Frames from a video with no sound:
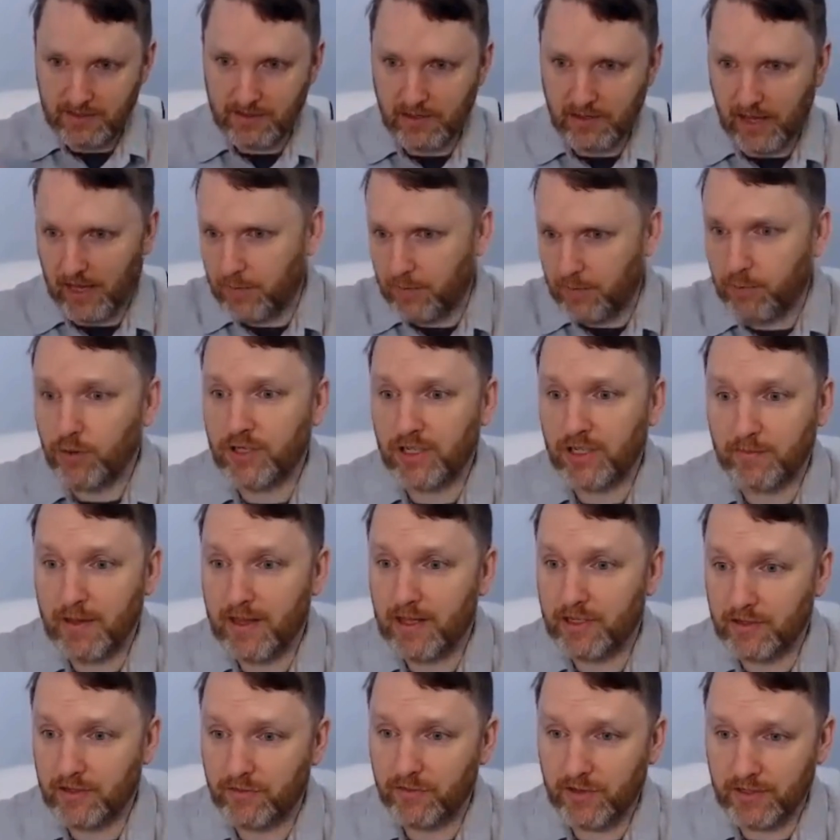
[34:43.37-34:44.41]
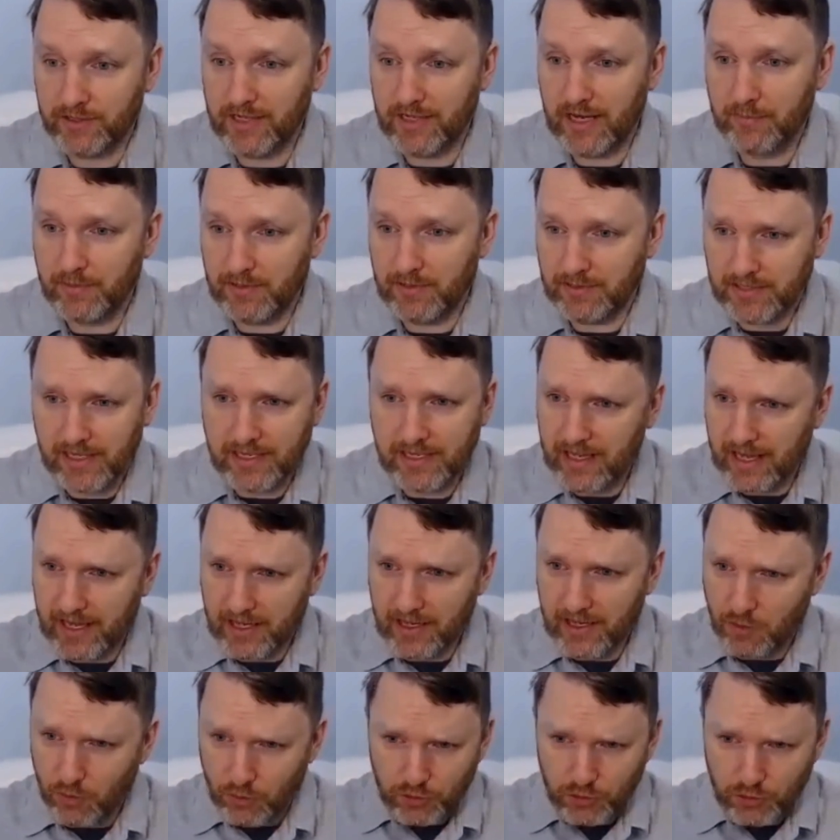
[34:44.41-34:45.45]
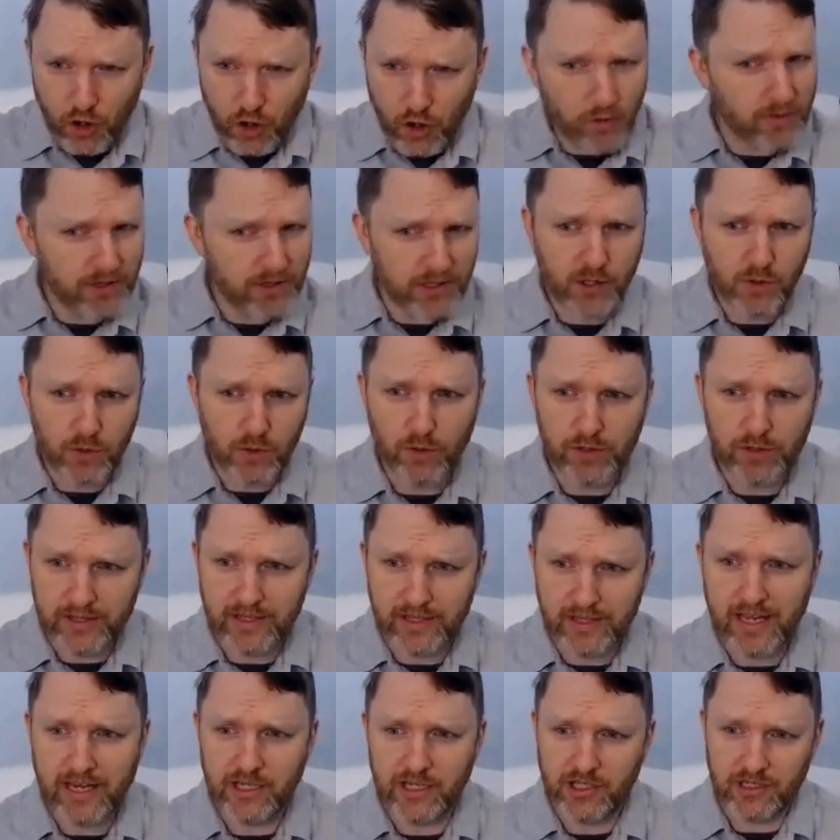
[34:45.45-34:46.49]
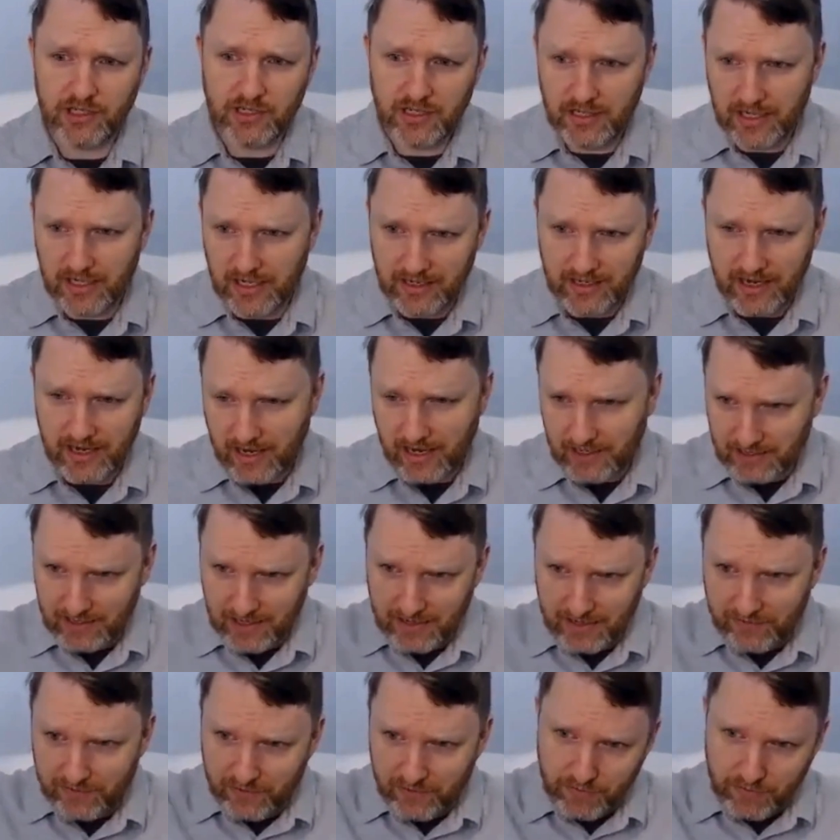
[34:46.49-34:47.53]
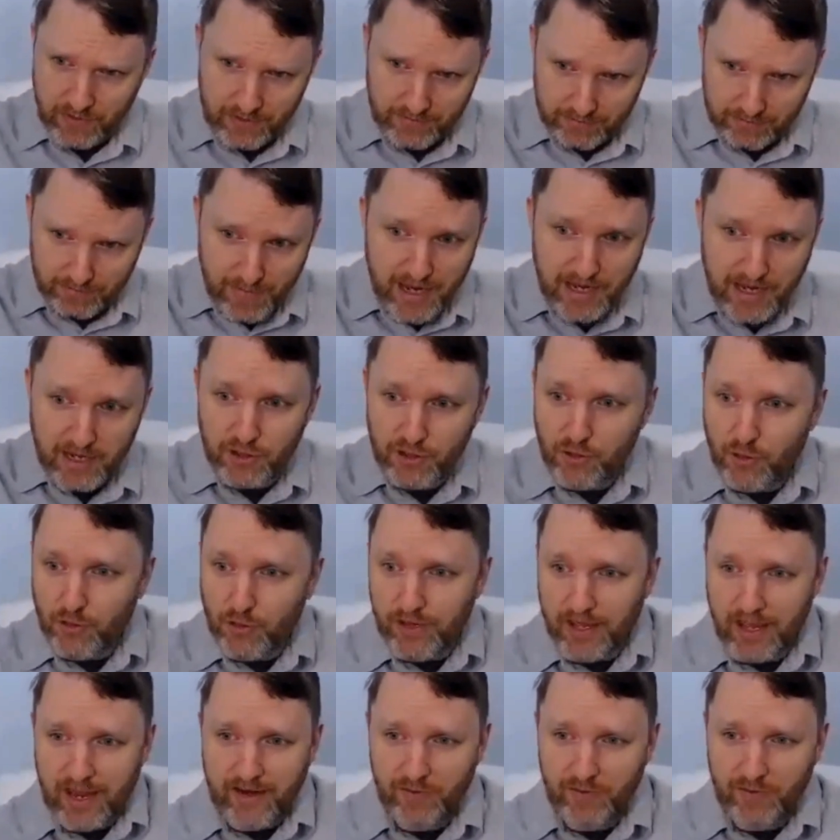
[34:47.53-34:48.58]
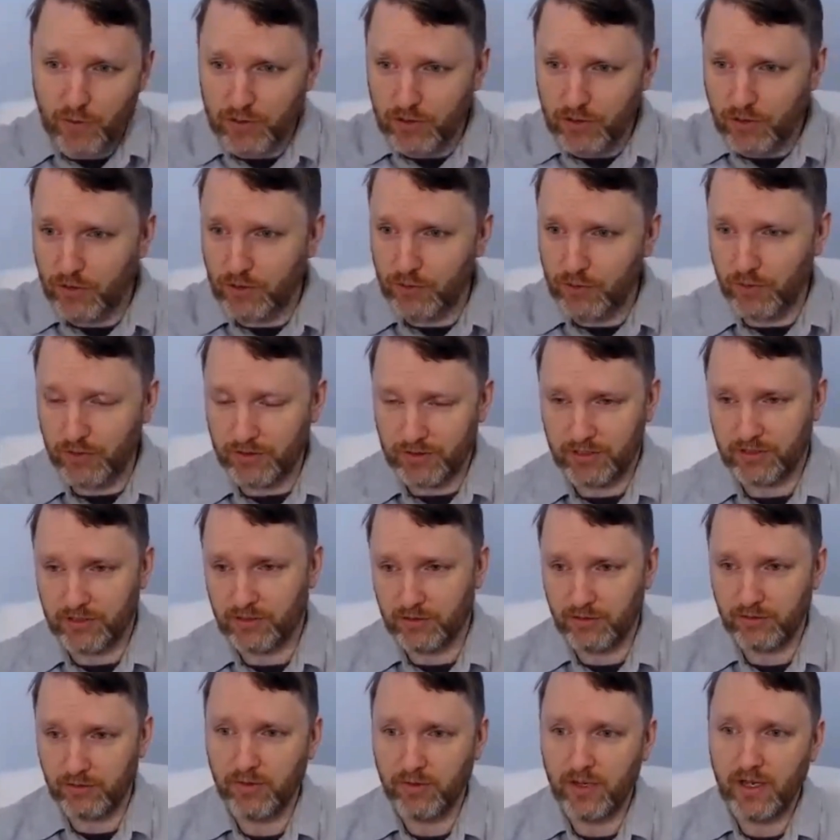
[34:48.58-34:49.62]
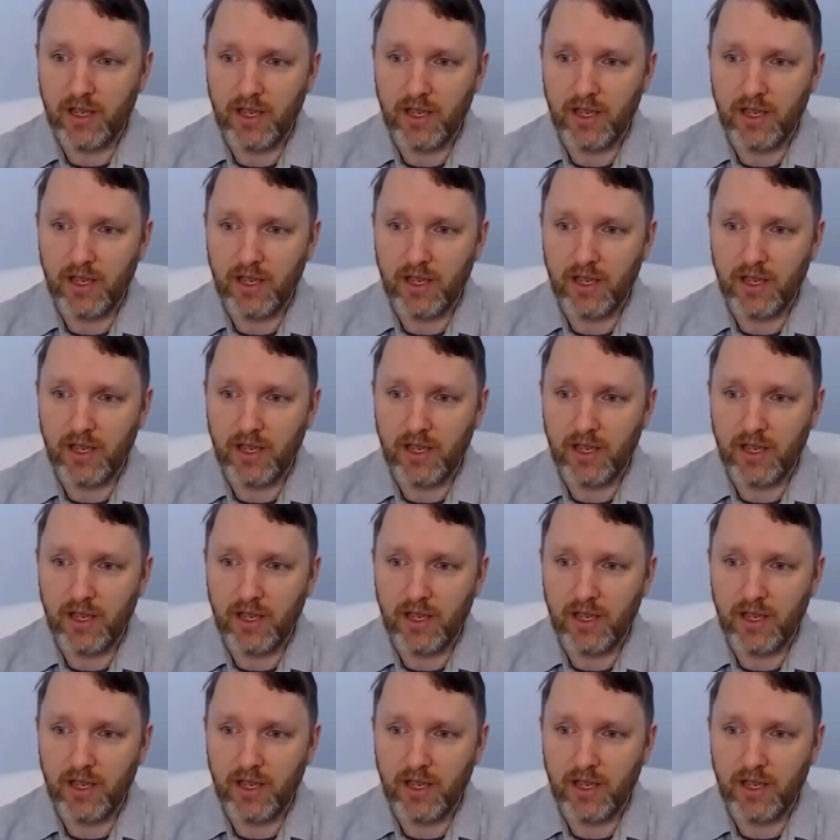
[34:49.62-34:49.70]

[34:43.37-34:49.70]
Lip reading: Like a project manager, for example, it's like your job is coordination and making sure that everyone knows what to do.